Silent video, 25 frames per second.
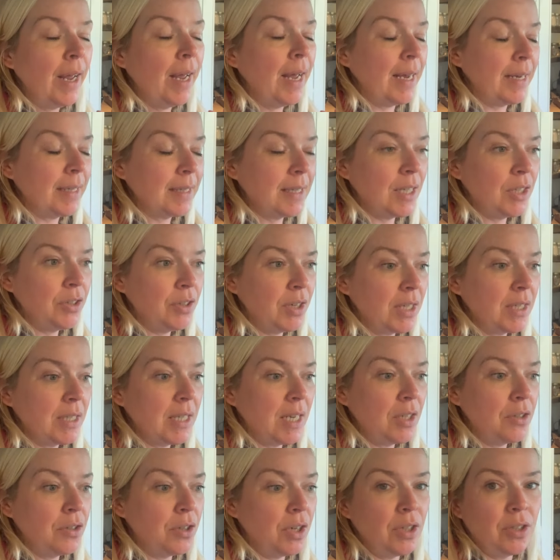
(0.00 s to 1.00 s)
etc
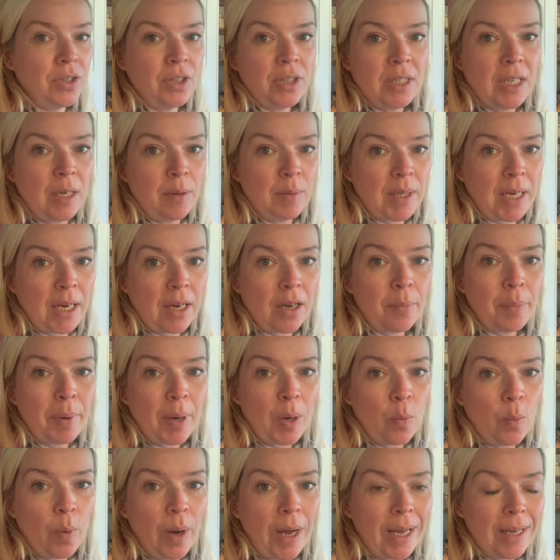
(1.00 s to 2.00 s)
etc just seems like a
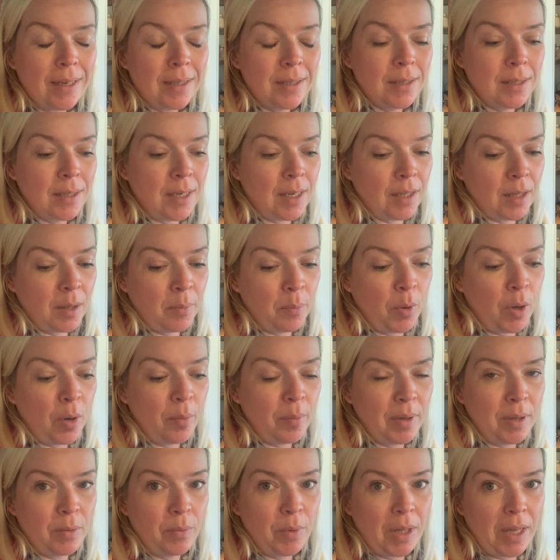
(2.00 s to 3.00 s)
big waste at the
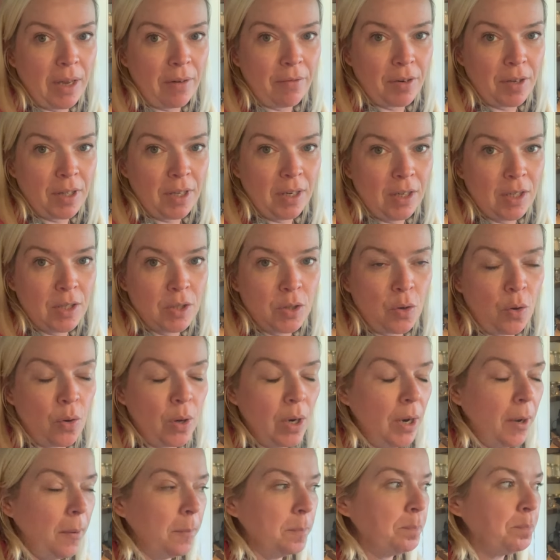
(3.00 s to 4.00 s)
moment with everything that's
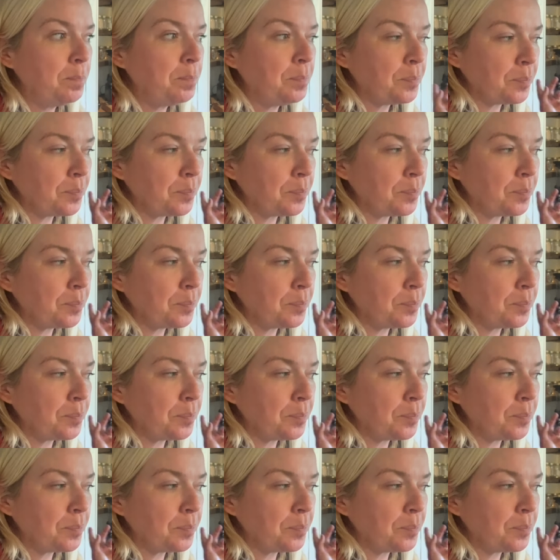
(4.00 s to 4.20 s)
going on